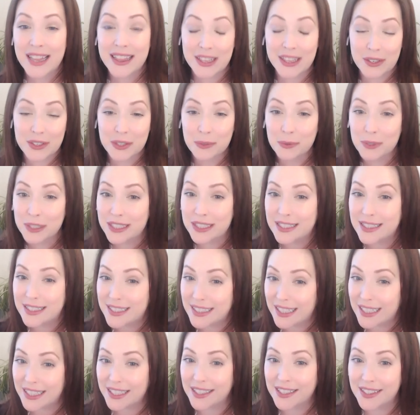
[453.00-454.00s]
There's a
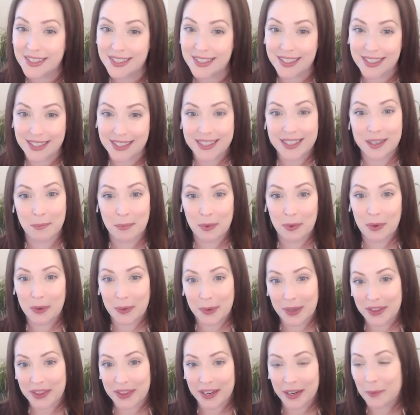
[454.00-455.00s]
ridiculously simple
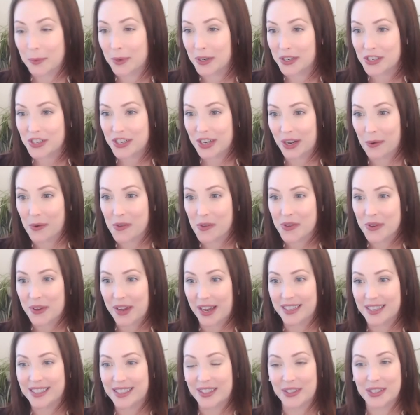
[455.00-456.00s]
one that I want to share with you
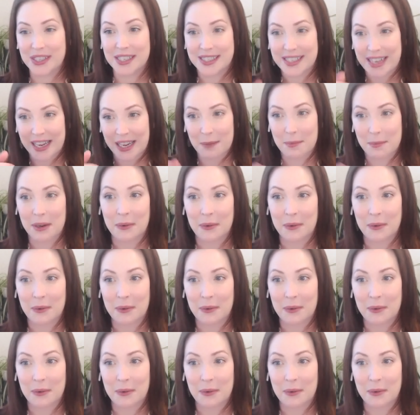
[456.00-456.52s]
guys here in a second,